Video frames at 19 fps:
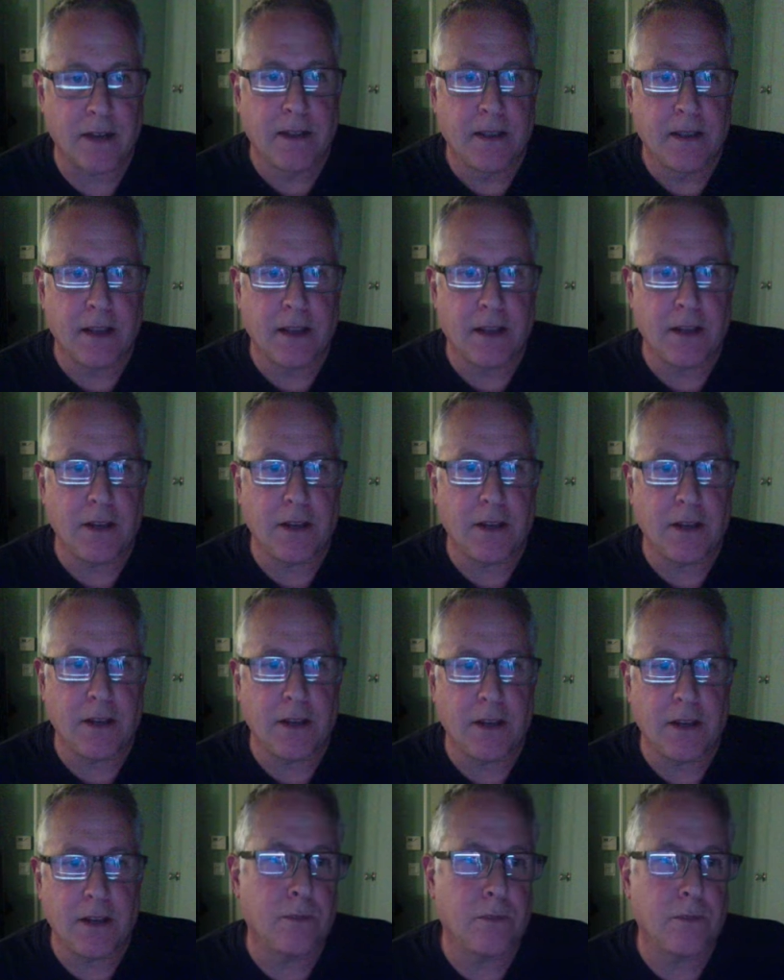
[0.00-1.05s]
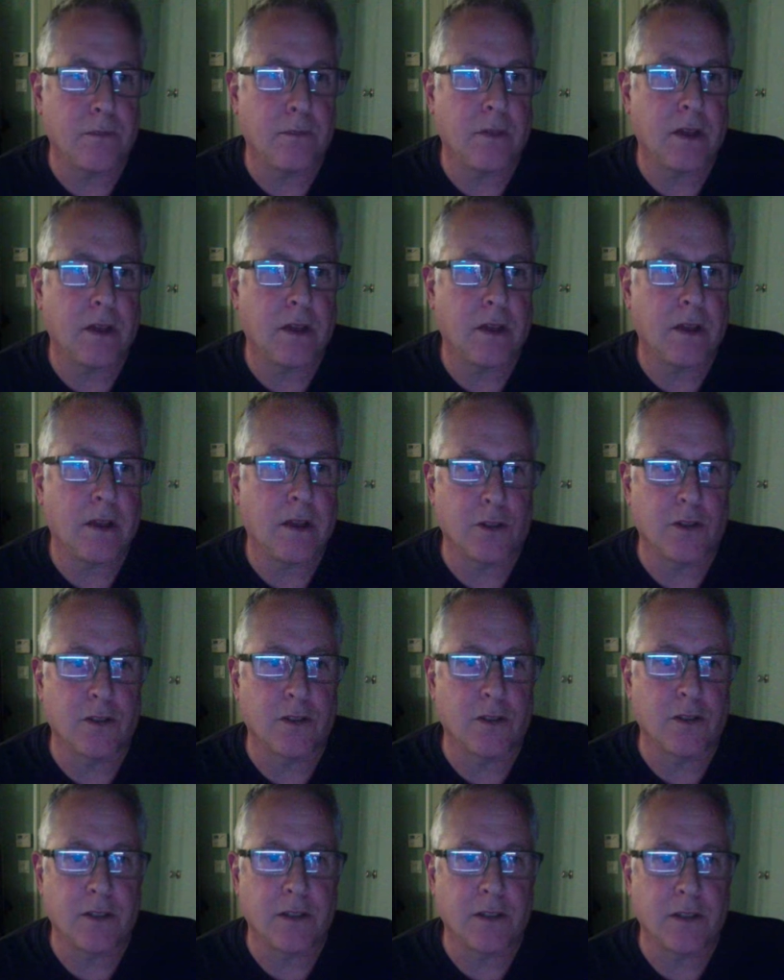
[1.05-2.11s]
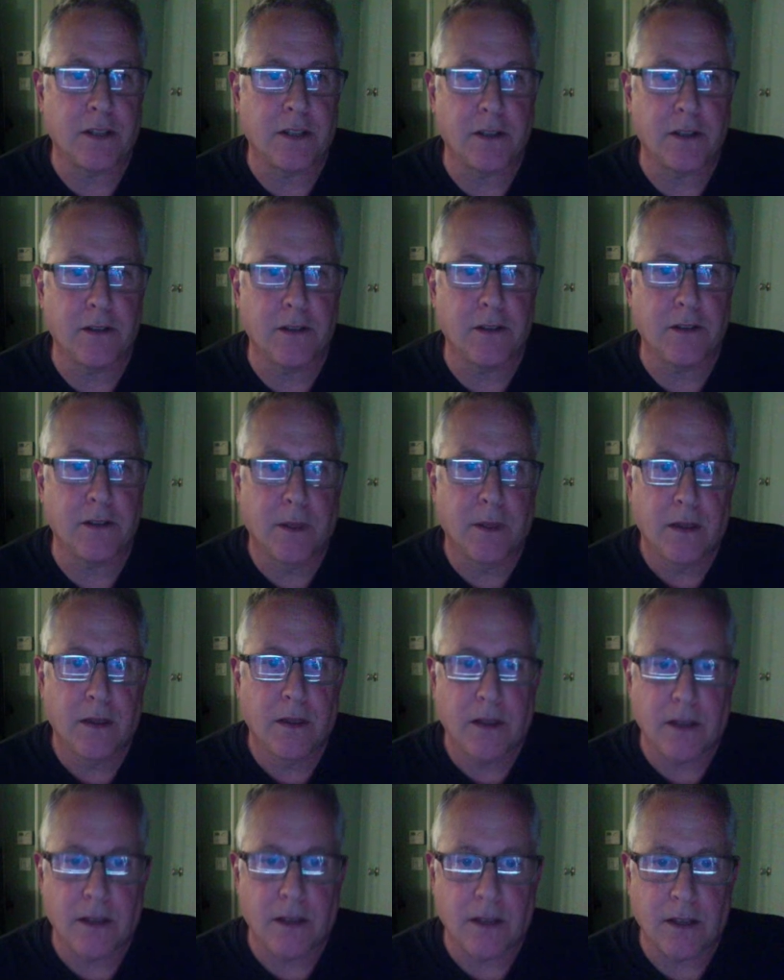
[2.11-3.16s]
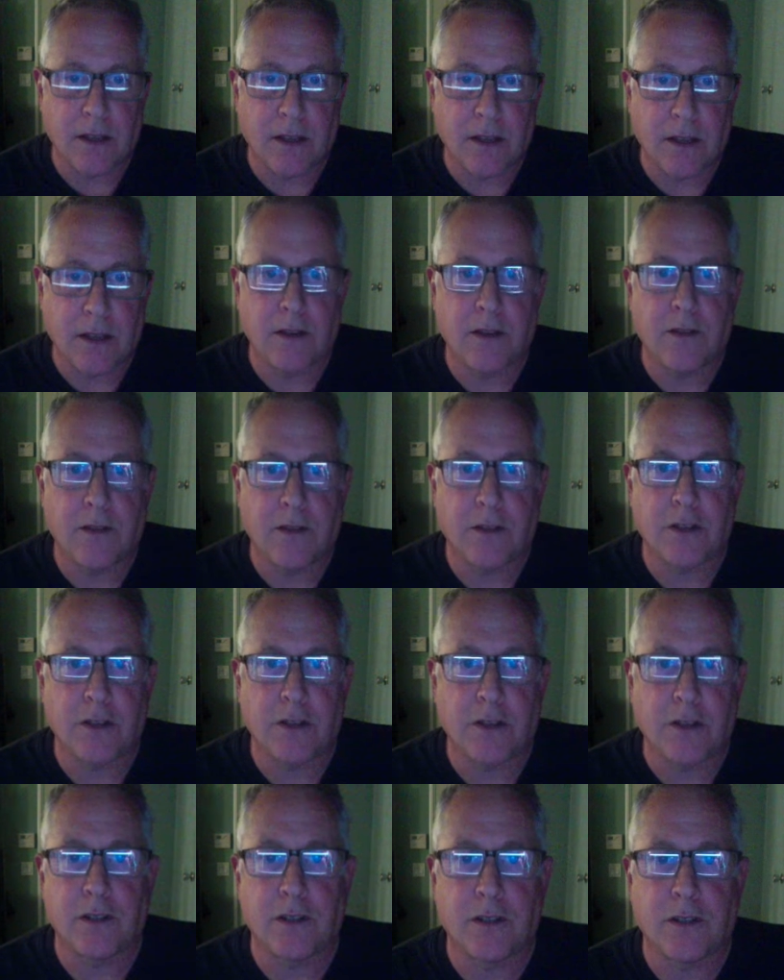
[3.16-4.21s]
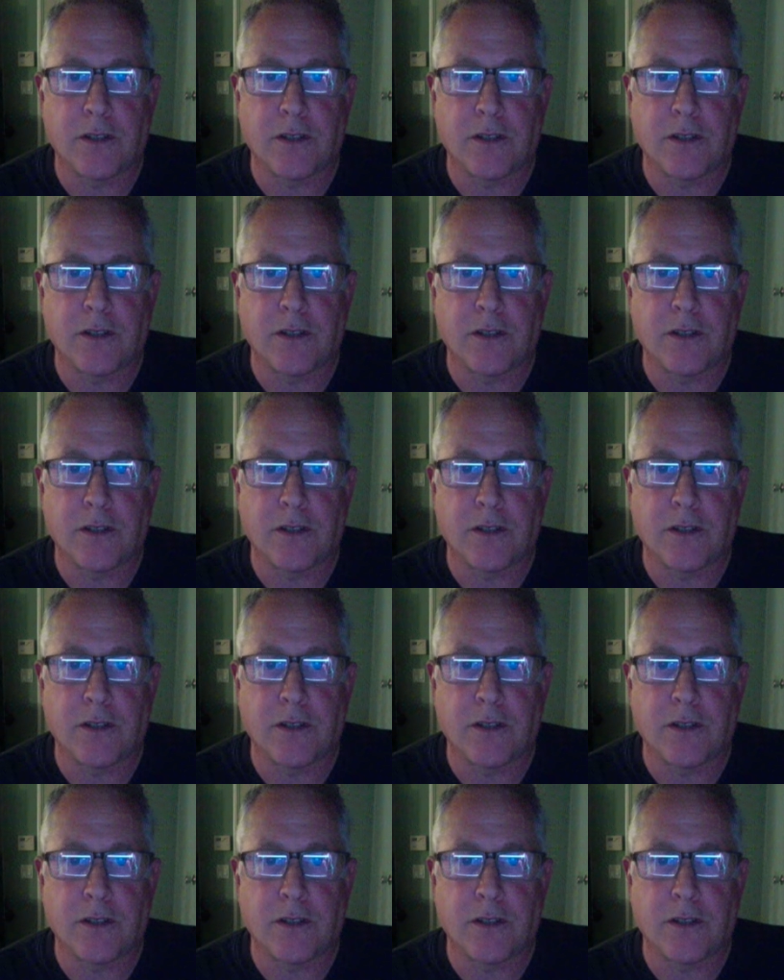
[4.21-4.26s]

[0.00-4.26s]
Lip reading: and either have some volatility here and then eventually